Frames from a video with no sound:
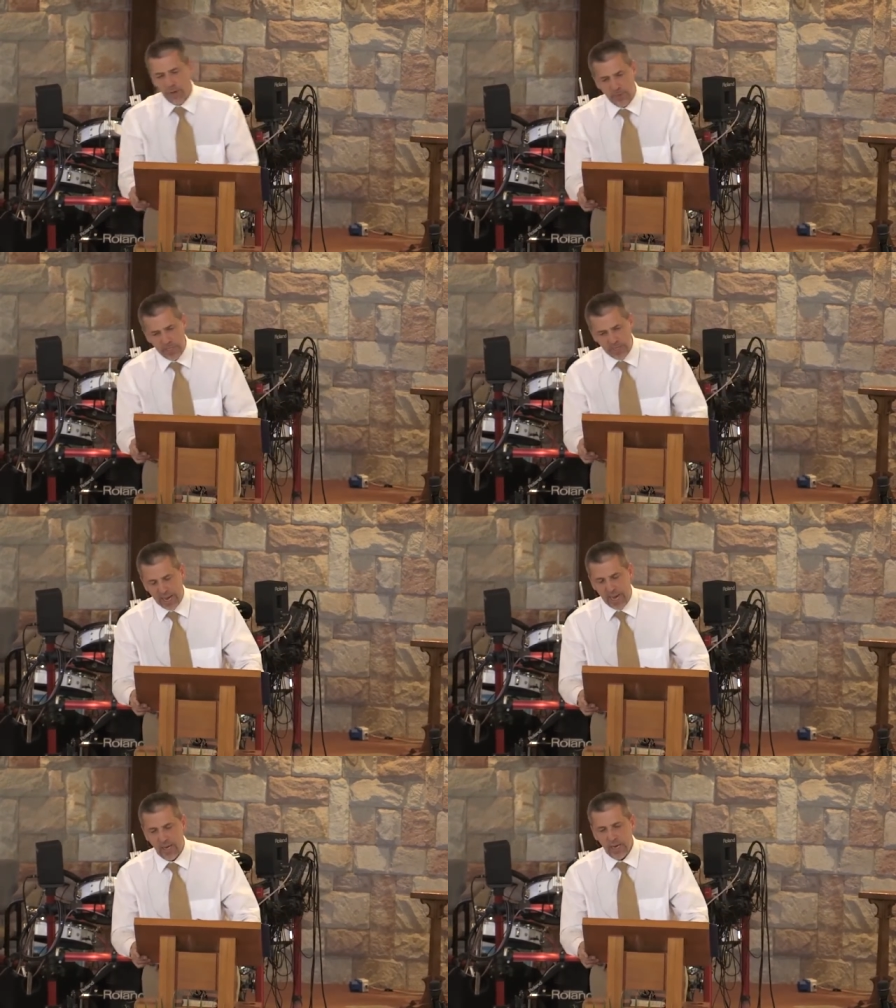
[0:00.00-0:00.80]
every
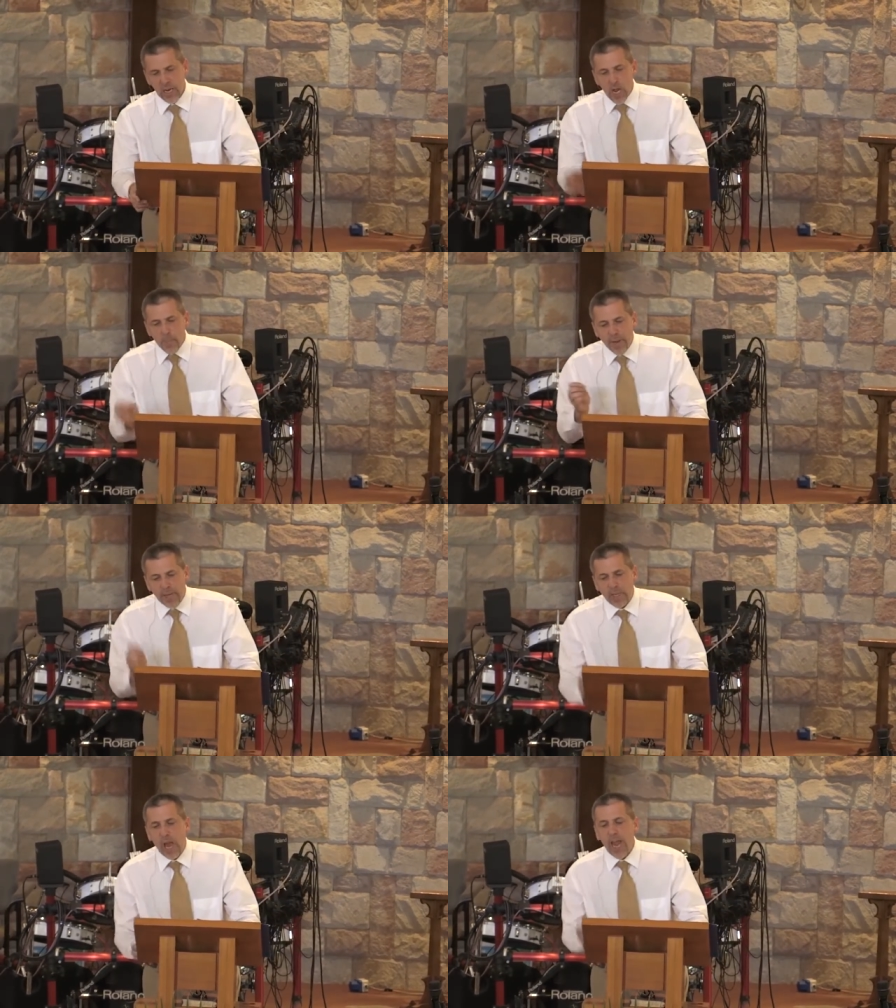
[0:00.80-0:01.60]
day.
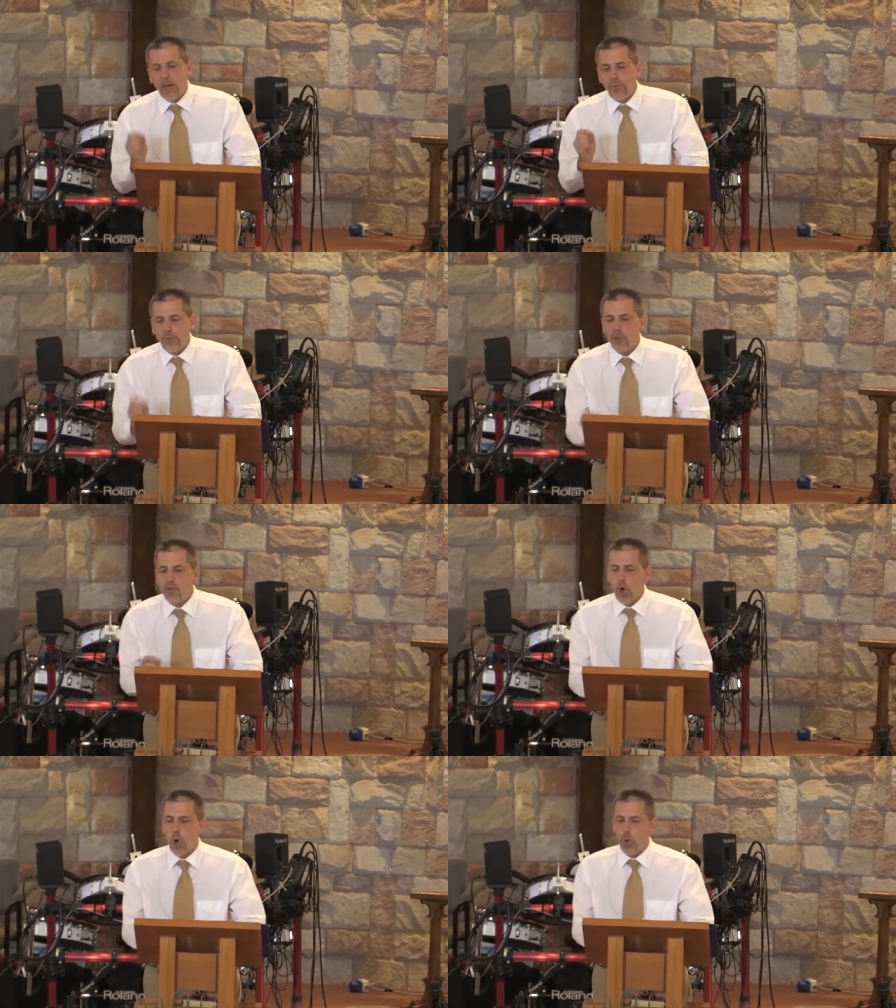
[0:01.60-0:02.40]
But like for
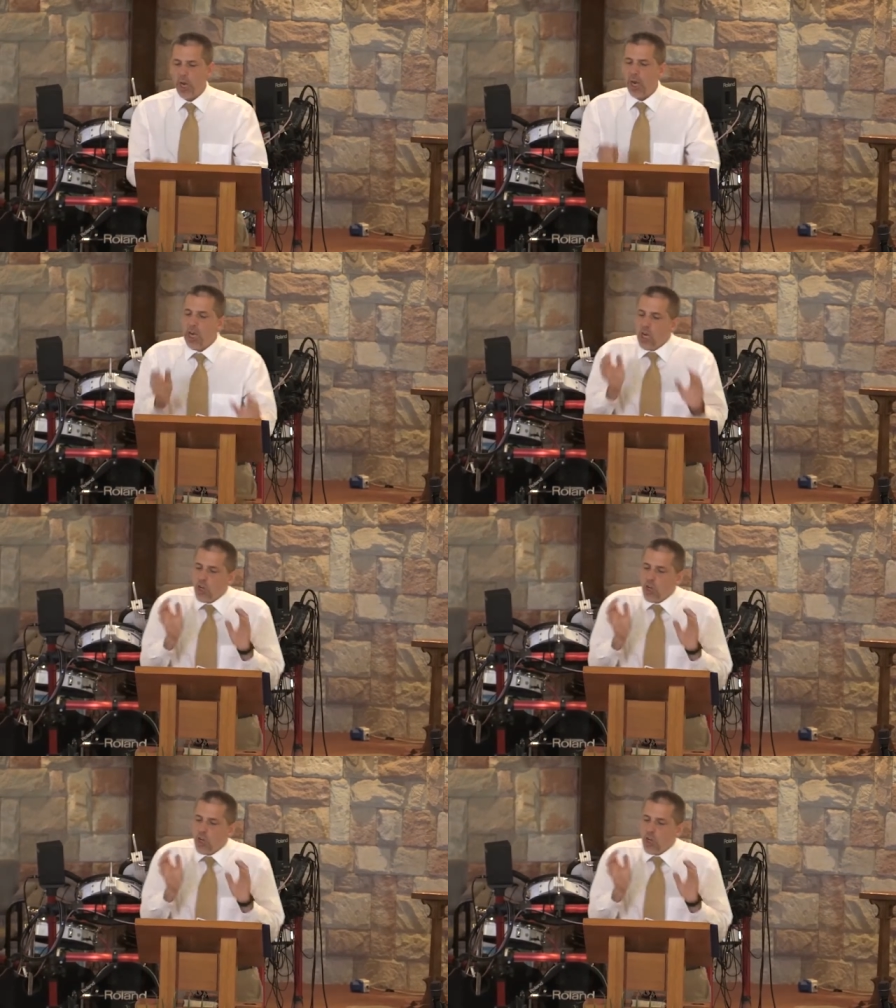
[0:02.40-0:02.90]
Jonah,